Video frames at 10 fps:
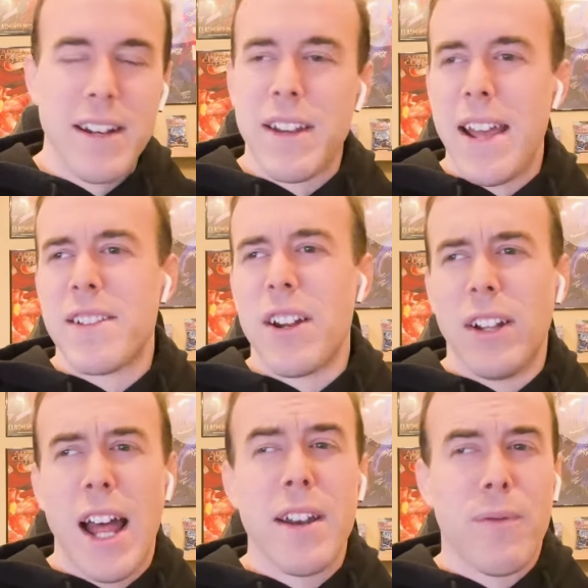has done a
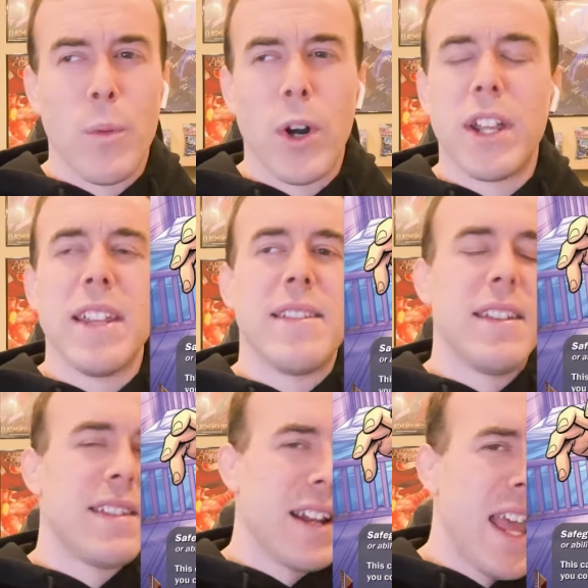lot of different work. He's
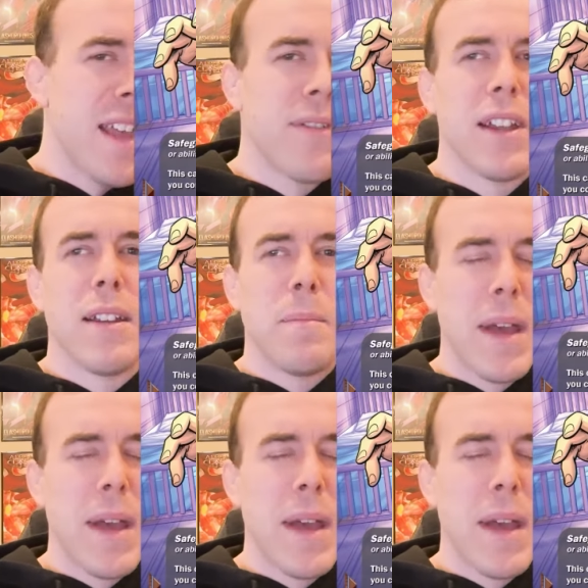he's done Haven and